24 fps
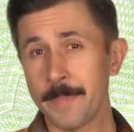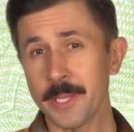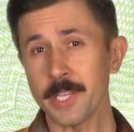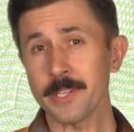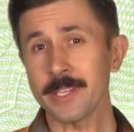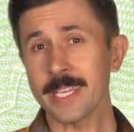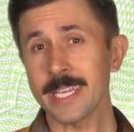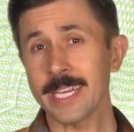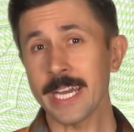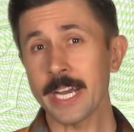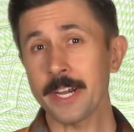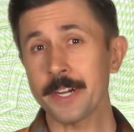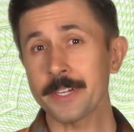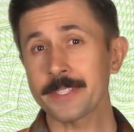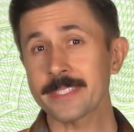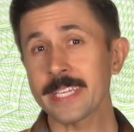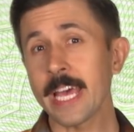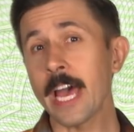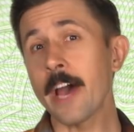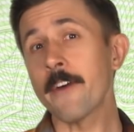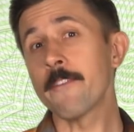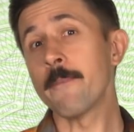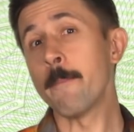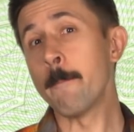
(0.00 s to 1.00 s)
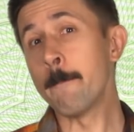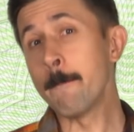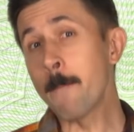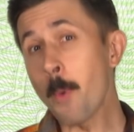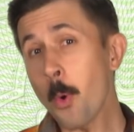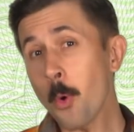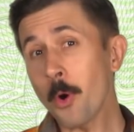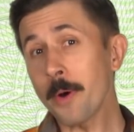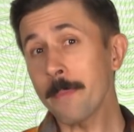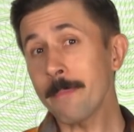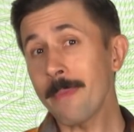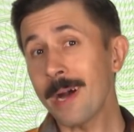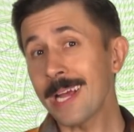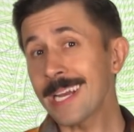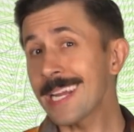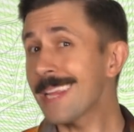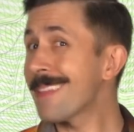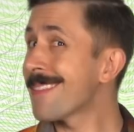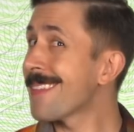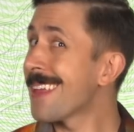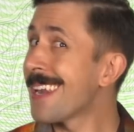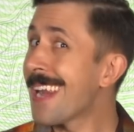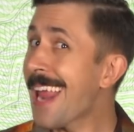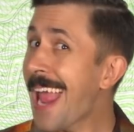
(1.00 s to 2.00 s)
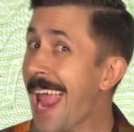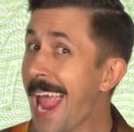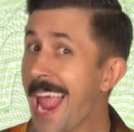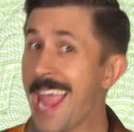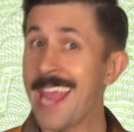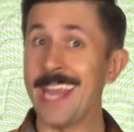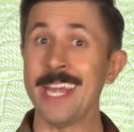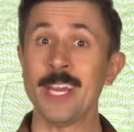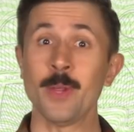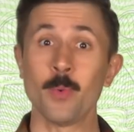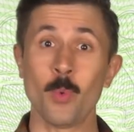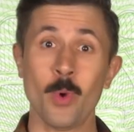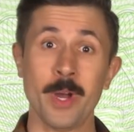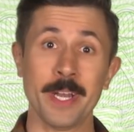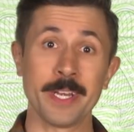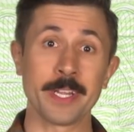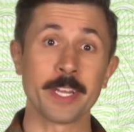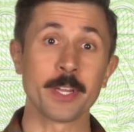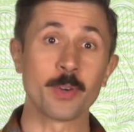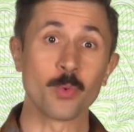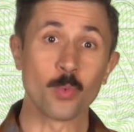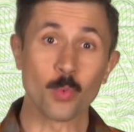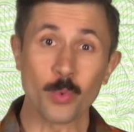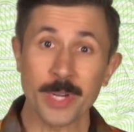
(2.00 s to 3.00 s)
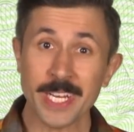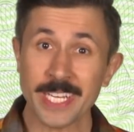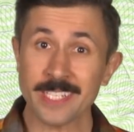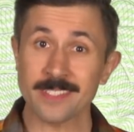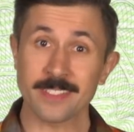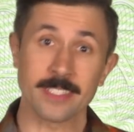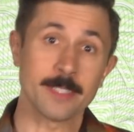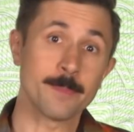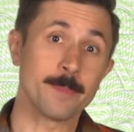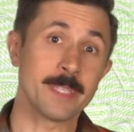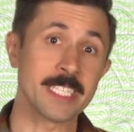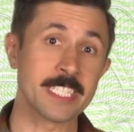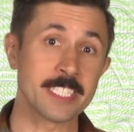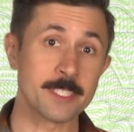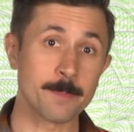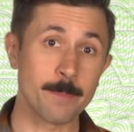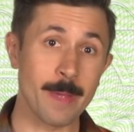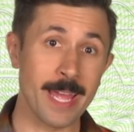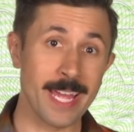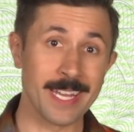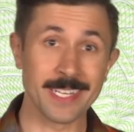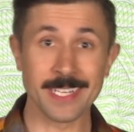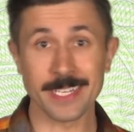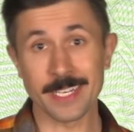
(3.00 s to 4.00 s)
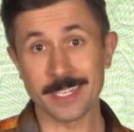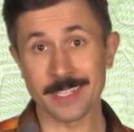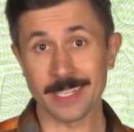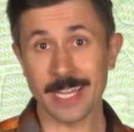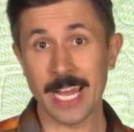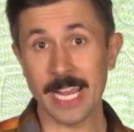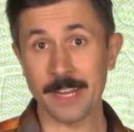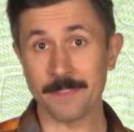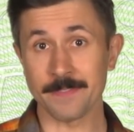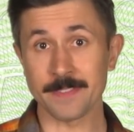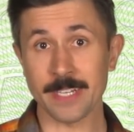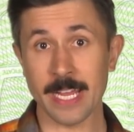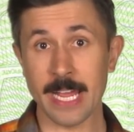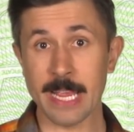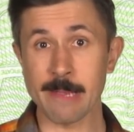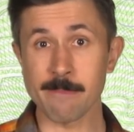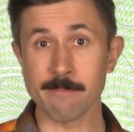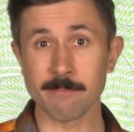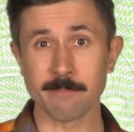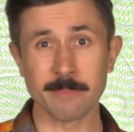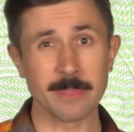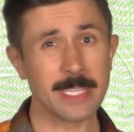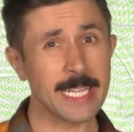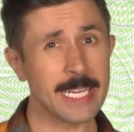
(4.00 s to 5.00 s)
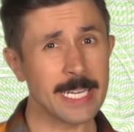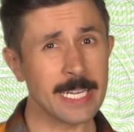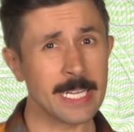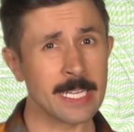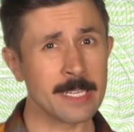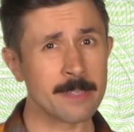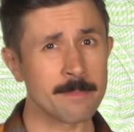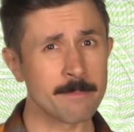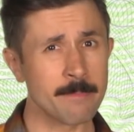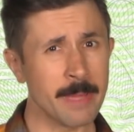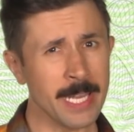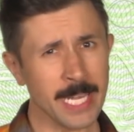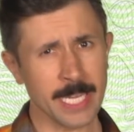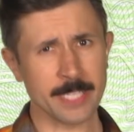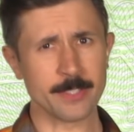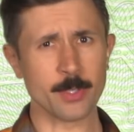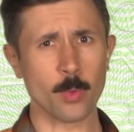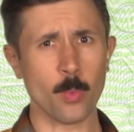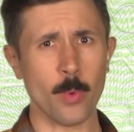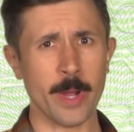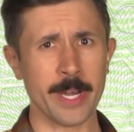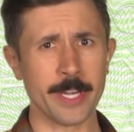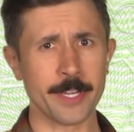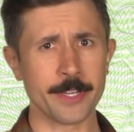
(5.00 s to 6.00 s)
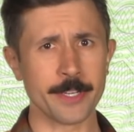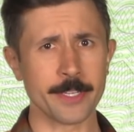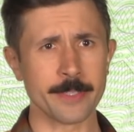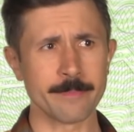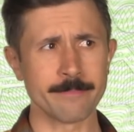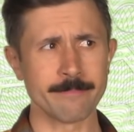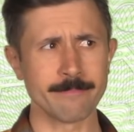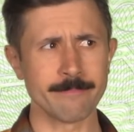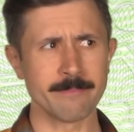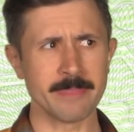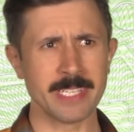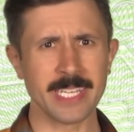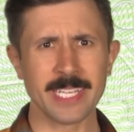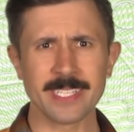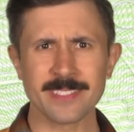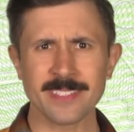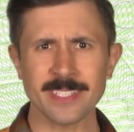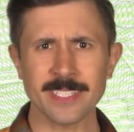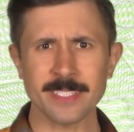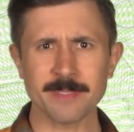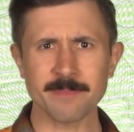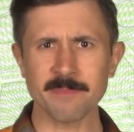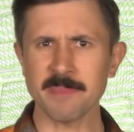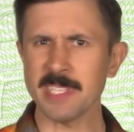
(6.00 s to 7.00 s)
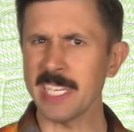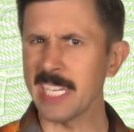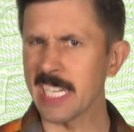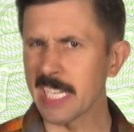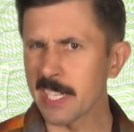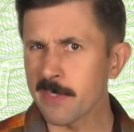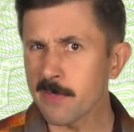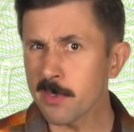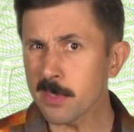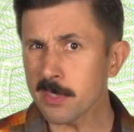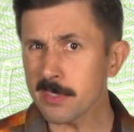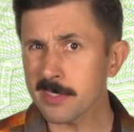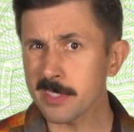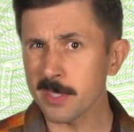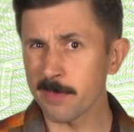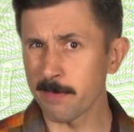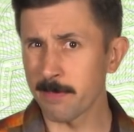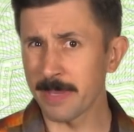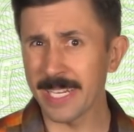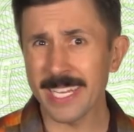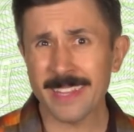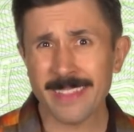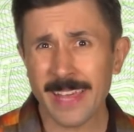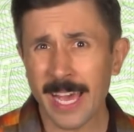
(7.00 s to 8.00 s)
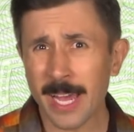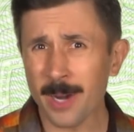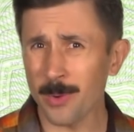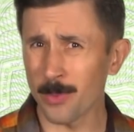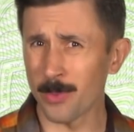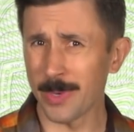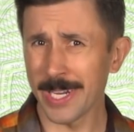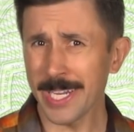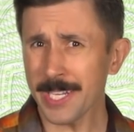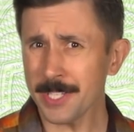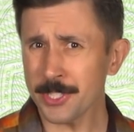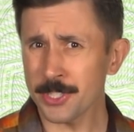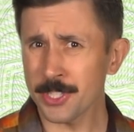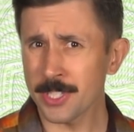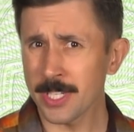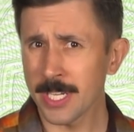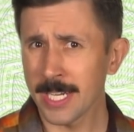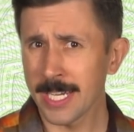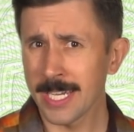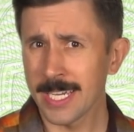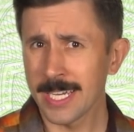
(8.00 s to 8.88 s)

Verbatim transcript: Billionaires have more money than anyone could reasonably spend in a lifetime, leading many to wonder, is it evil to be that rich?